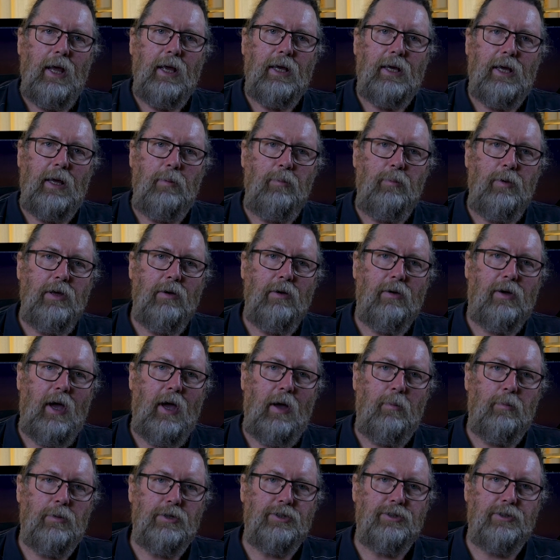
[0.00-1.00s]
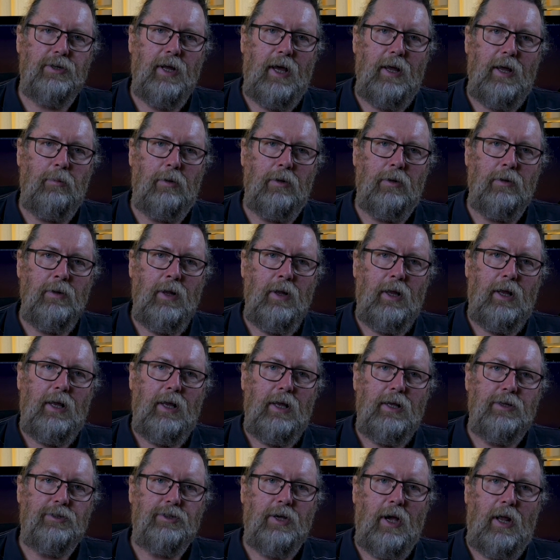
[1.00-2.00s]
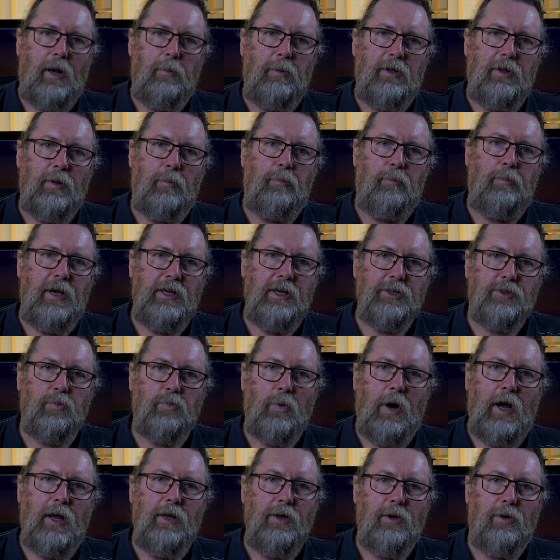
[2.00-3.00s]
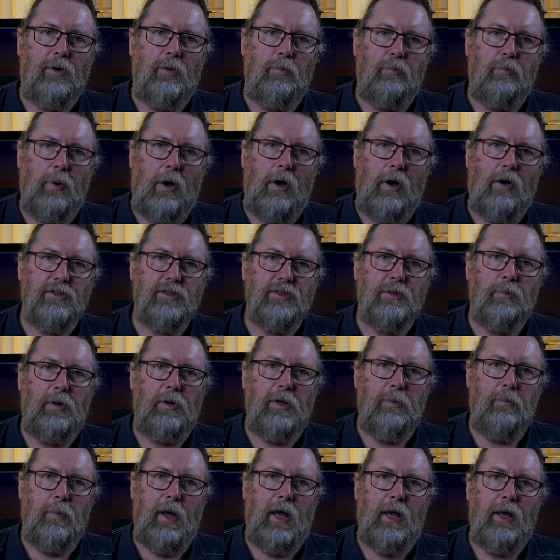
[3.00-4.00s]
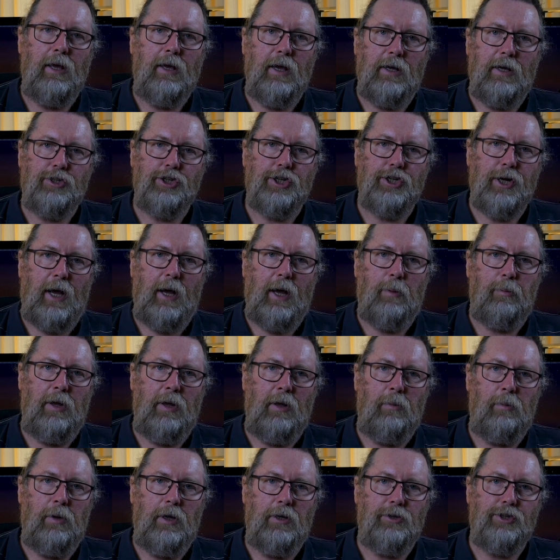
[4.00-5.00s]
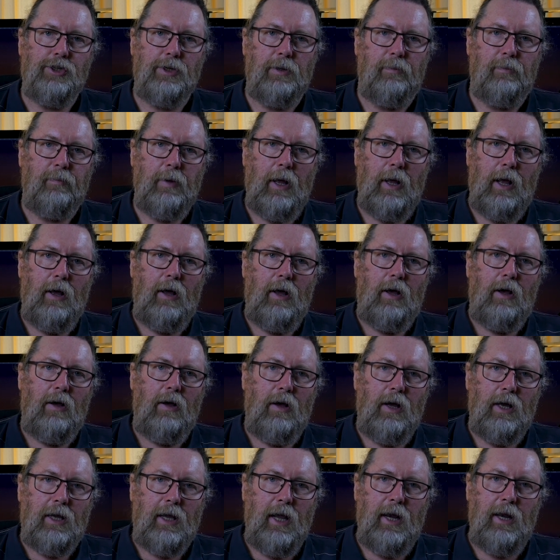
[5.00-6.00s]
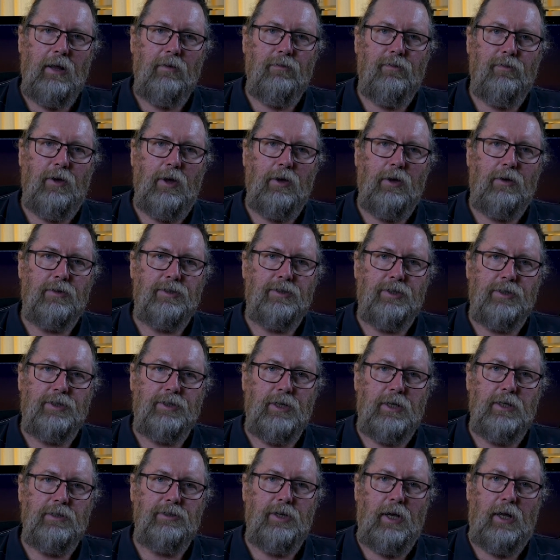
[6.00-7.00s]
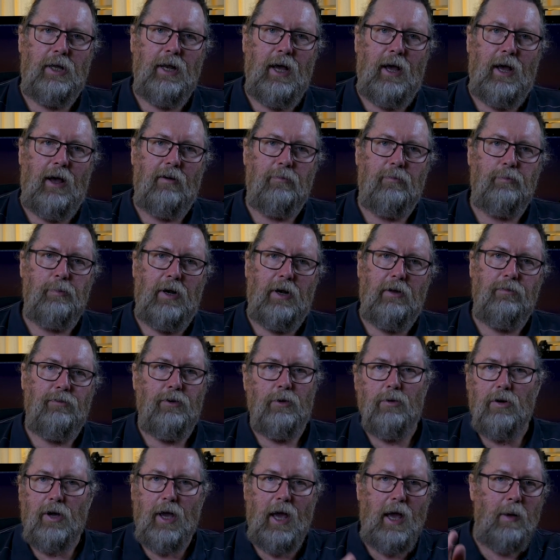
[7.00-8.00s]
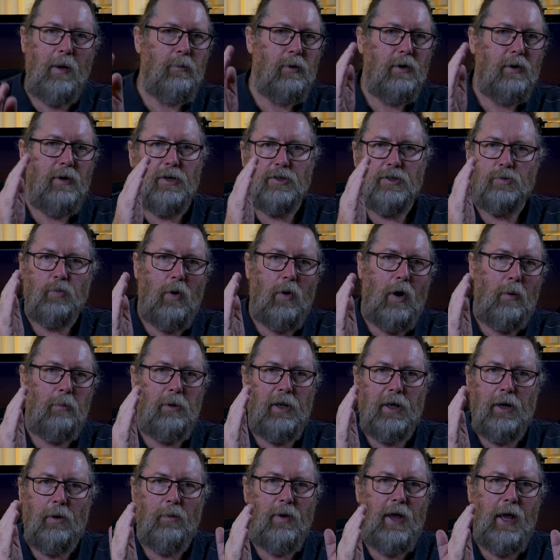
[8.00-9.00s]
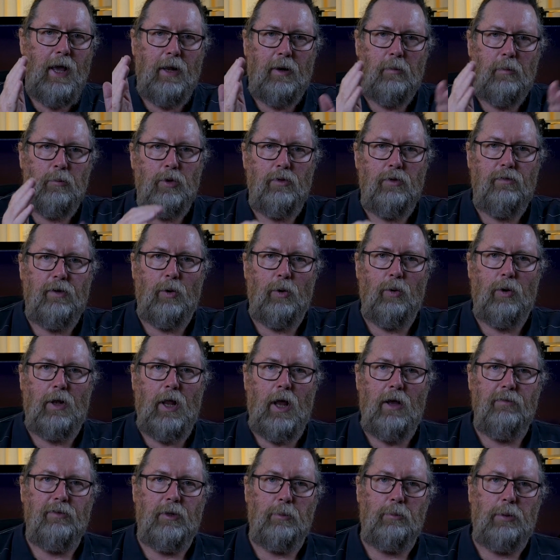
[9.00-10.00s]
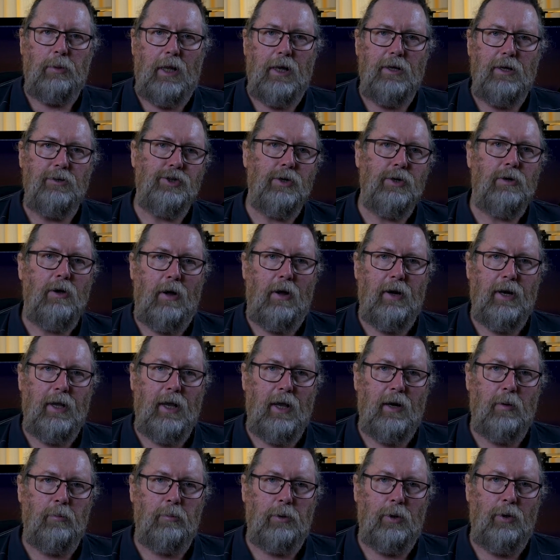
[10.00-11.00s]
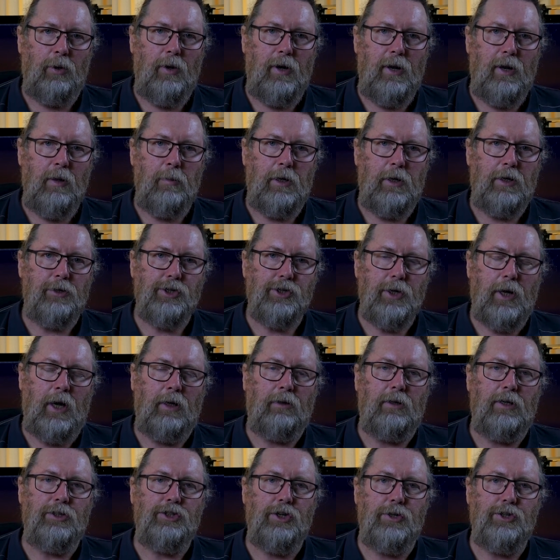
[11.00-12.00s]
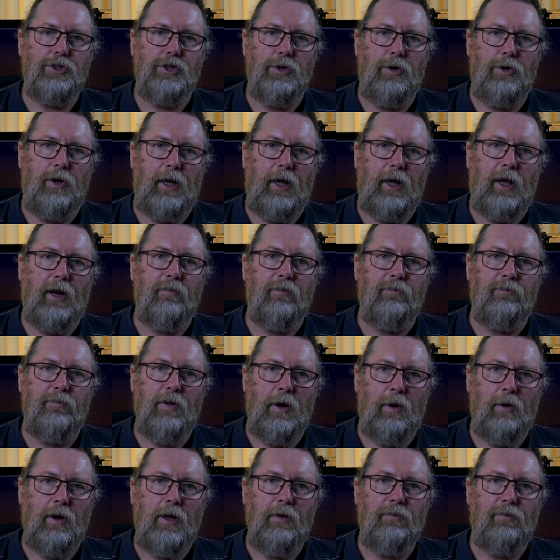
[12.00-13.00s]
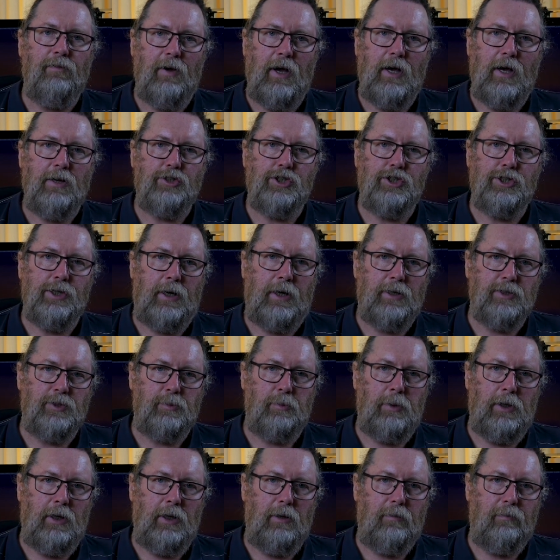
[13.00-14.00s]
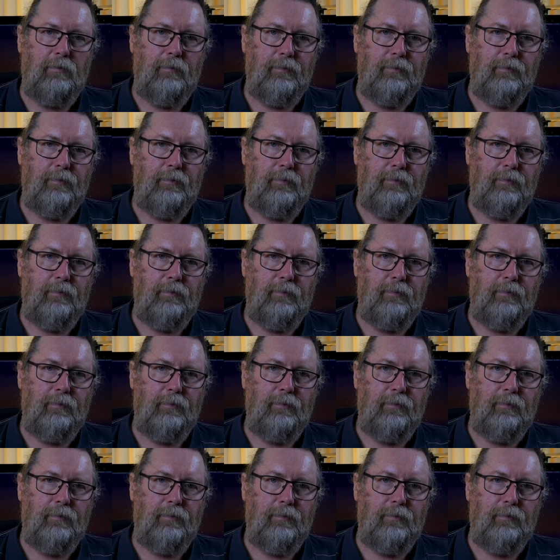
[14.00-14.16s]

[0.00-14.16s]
Keeping your camera stable is going to be the best way you can possibly make a sharp image. Getting focus is easy enough, but if your camera is wobbling around and moving all over the place, you're going to get a blurred image unless you're shooting at a very fast shutter speed.